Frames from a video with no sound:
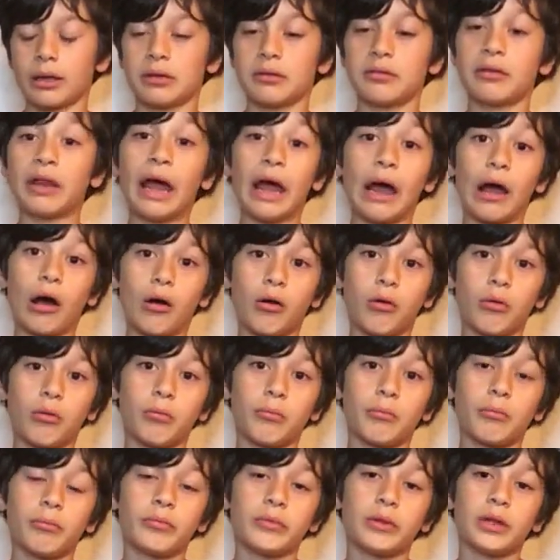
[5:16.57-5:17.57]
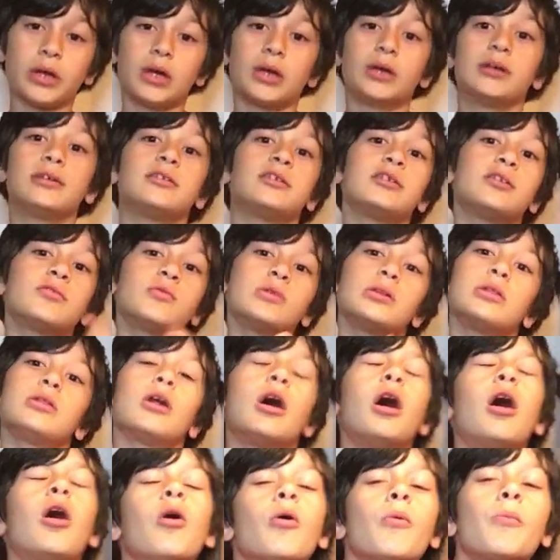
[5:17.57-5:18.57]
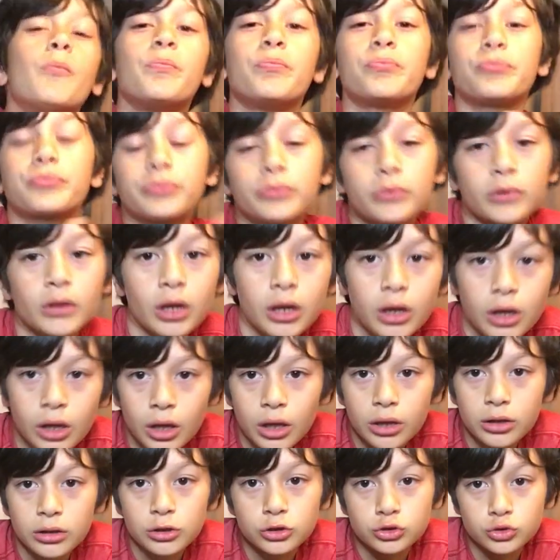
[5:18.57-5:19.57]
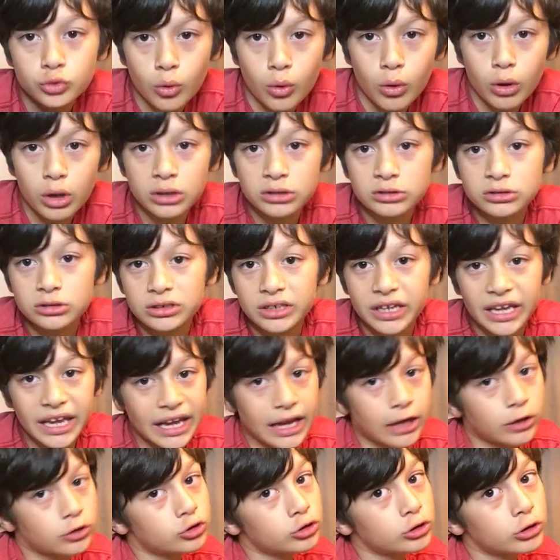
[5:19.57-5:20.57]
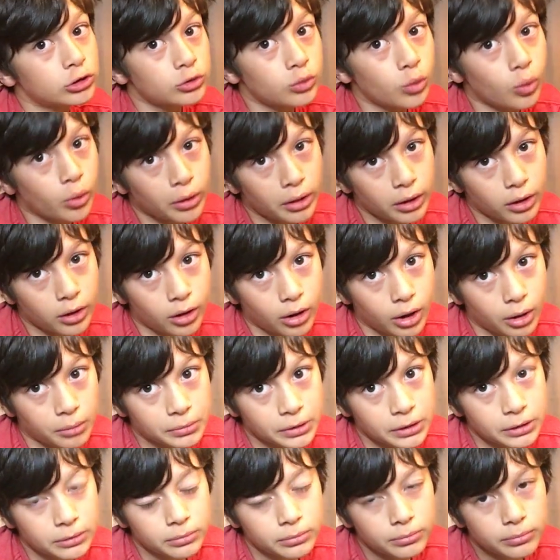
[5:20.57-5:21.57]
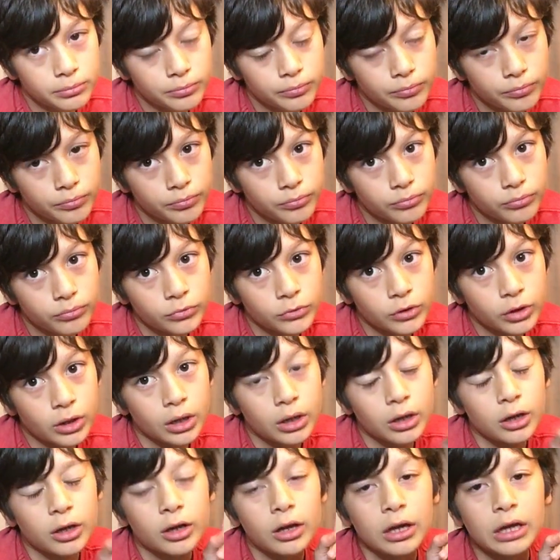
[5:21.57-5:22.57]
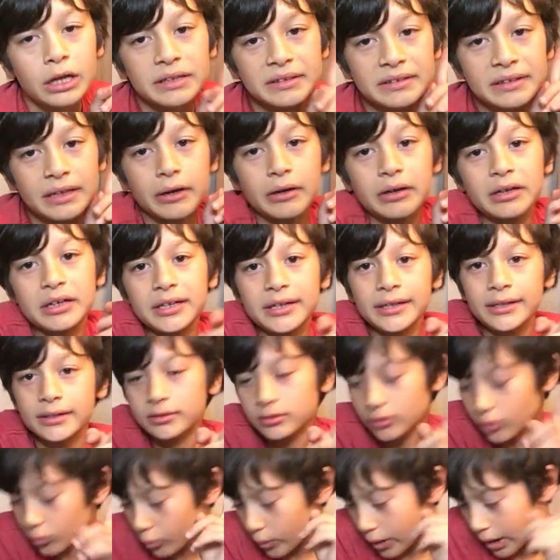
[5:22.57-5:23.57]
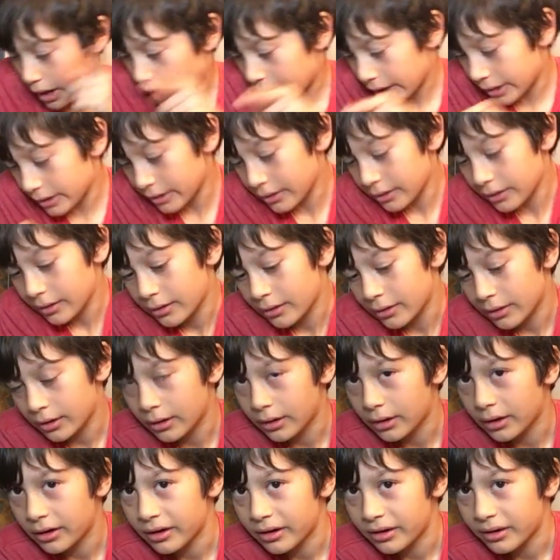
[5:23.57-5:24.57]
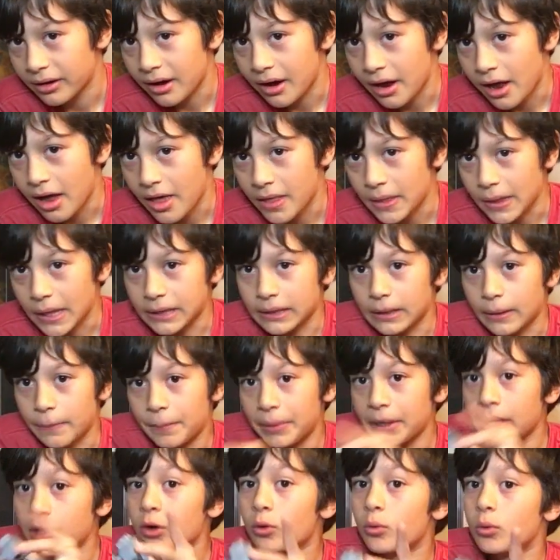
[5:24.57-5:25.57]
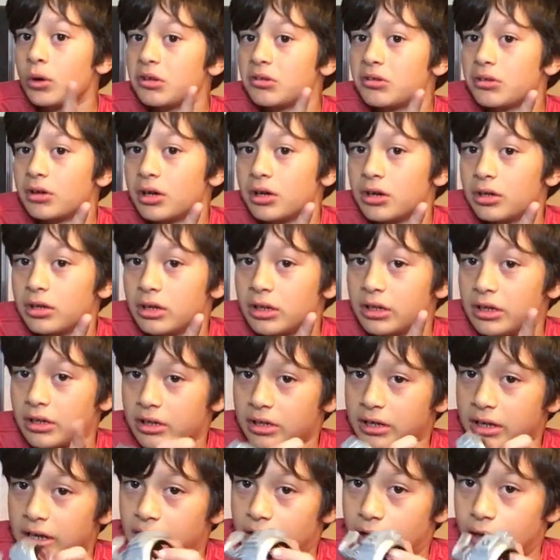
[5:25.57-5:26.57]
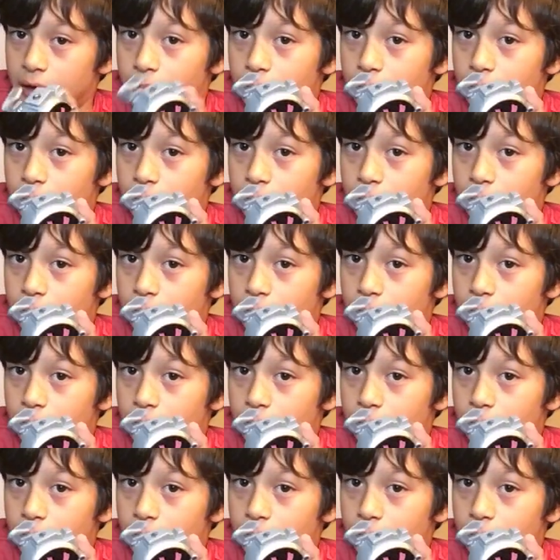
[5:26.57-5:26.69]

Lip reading: Now, even though the Zords can't turn into origami, there is a way that the pink one it can.